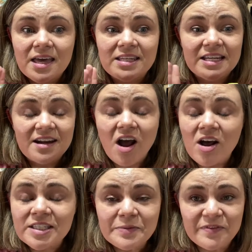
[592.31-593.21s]
did an
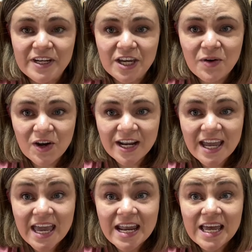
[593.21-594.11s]
awesome video on
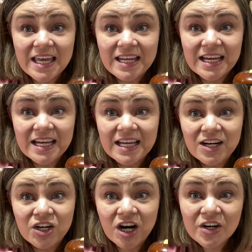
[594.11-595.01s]
it and
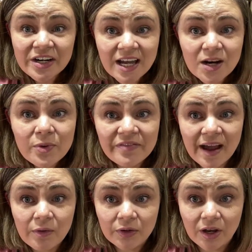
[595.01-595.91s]
crockery kind of went
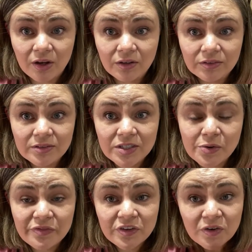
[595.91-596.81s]
viral, y'all.
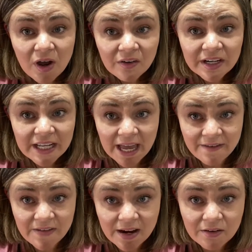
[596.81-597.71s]
So if you don't already
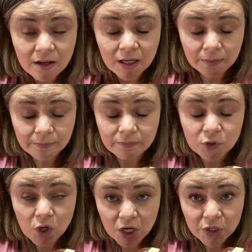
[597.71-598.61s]
have our um,
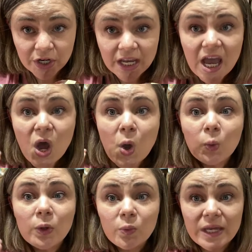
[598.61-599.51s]
crockery,
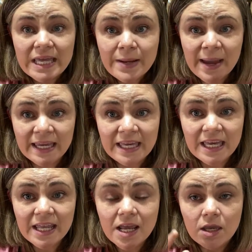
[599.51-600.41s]
when we get it back
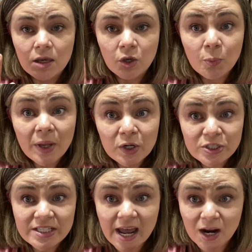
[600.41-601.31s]
in, you better
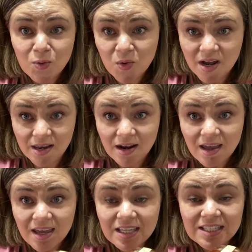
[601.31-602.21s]
snag one.
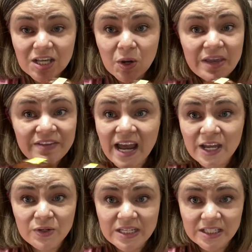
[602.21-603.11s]
So even
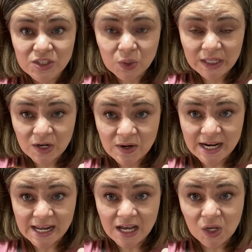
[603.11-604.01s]
IOD is sold
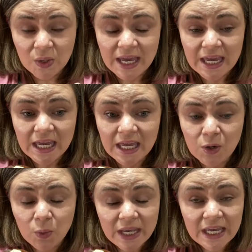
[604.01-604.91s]
right now
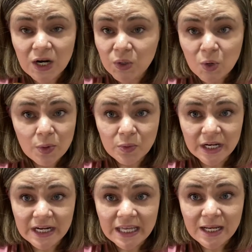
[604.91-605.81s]
and we don't know when
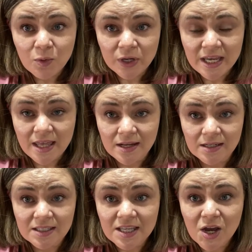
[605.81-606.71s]
we're going to get any more
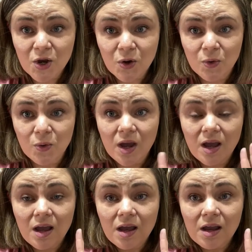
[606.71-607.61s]
in. So
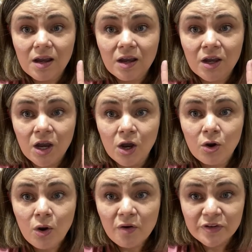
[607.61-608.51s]

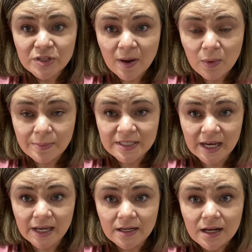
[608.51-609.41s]
go over to my
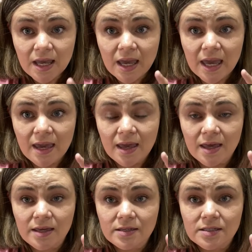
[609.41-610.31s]
website
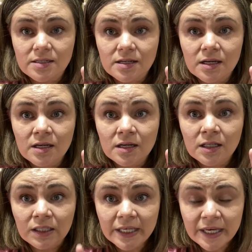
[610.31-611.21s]
and
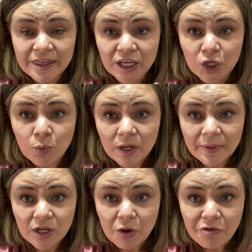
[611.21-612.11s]
click that you want
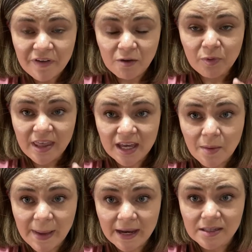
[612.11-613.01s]
to be notified when they
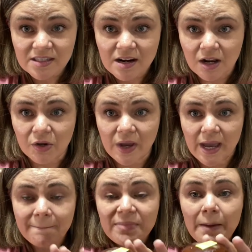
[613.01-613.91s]
come back in stock,
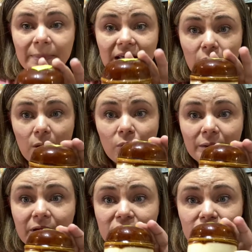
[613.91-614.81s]
okay? But anyway,
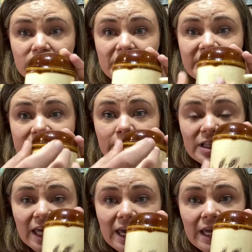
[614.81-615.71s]
what I'm going to do is I'm going to take some
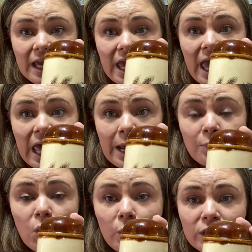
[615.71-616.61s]
clay and
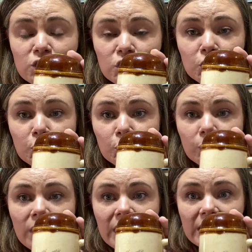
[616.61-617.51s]
I'm going to